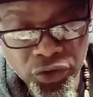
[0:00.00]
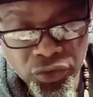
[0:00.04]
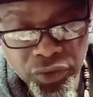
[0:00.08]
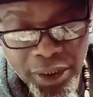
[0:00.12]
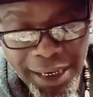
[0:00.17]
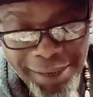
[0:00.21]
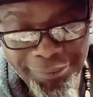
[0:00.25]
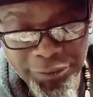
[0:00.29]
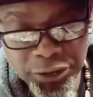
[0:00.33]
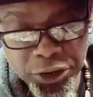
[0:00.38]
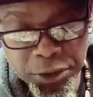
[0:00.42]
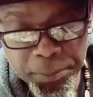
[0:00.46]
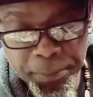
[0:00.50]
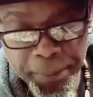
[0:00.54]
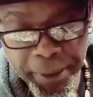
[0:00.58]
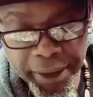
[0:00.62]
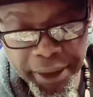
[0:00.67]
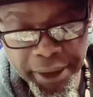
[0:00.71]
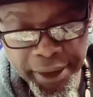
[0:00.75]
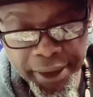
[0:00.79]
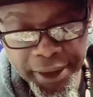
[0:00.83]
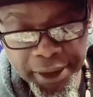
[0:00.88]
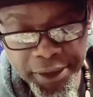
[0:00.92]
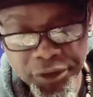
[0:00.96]
travel
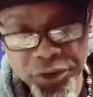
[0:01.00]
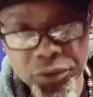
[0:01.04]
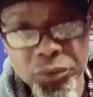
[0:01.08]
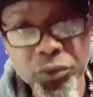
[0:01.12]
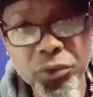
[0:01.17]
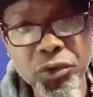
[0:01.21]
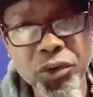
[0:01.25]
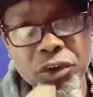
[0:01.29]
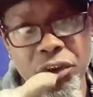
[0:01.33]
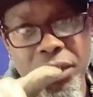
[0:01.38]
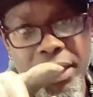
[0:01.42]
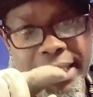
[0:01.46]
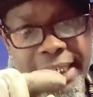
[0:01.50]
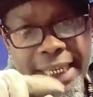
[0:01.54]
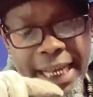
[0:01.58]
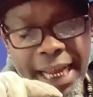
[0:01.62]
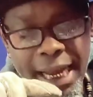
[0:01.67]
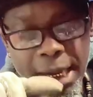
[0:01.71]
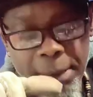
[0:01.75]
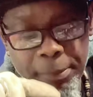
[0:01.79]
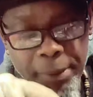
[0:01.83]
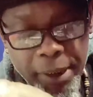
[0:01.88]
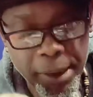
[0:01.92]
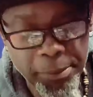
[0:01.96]
speed in you. Your
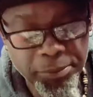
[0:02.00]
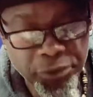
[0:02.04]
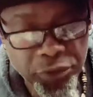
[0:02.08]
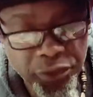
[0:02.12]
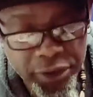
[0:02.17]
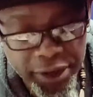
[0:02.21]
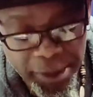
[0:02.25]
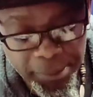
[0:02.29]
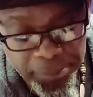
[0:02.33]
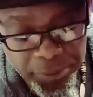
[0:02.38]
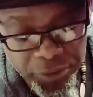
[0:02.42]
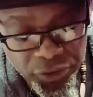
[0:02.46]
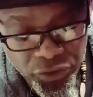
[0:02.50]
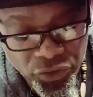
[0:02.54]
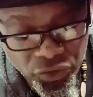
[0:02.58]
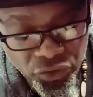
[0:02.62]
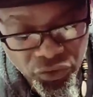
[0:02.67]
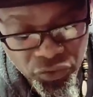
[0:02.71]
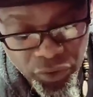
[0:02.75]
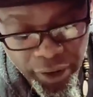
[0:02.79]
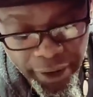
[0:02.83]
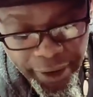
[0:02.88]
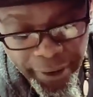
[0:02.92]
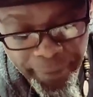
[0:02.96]
gap helps you keep it
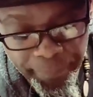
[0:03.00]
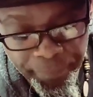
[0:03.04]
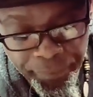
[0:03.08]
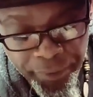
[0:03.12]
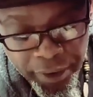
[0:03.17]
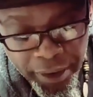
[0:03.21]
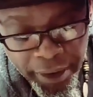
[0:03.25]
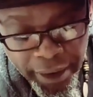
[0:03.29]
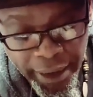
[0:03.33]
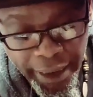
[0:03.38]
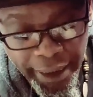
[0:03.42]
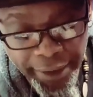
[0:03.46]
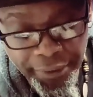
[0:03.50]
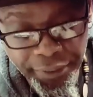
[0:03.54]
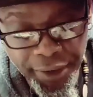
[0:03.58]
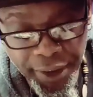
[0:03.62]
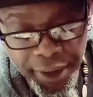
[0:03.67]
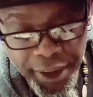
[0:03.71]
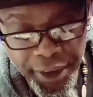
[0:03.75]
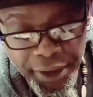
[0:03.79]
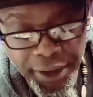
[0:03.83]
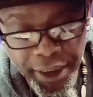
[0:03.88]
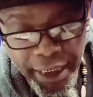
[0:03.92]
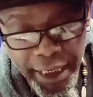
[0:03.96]
straight, and
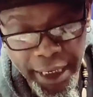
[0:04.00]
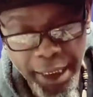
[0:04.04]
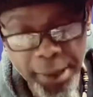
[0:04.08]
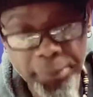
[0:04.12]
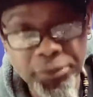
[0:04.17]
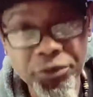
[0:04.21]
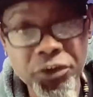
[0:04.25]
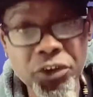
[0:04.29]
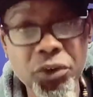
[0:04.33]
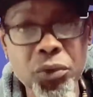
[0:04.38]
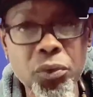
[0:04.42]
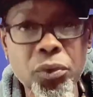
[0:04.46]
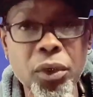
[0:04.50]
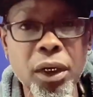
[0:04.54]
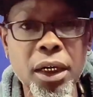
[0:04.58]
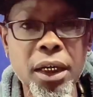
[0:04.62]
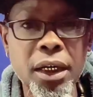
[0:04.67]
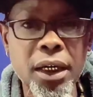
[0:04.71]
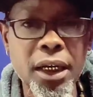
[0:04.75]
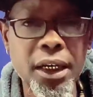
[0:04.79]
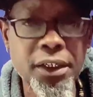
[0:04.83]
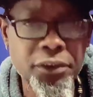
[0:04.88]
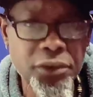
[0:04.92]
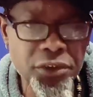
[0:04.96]
then it helps you
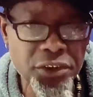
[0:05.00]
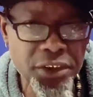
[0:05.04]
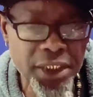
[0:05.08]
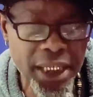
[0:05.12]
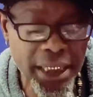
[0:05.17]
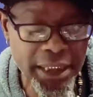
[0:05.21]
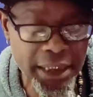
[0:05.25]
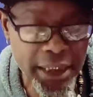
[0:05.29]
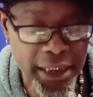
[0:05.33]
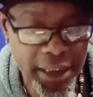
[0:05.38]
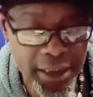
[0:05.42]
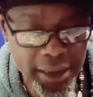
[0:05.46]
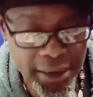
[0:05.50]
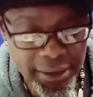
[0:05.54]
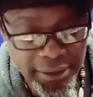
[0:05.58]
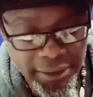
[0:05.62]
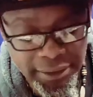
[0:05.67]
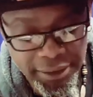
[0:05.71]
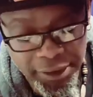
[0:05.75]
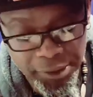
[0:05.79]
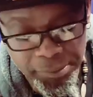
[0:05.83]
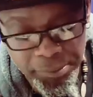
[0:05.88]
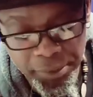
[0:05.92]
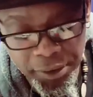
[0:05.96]
understand the
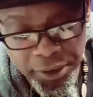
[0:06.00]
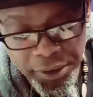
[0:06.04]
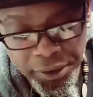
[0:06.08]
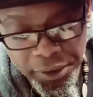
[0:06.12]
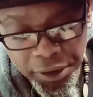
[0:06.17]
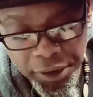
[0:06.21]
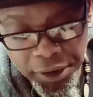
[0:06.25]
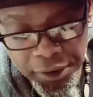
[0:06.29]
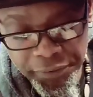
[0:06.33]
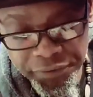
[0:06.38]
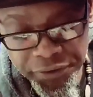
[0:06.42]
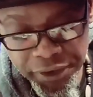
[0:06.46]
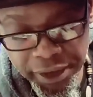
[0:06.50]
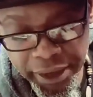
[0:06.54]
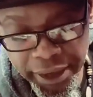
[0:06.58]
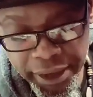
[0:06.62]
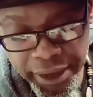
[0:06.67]
concept of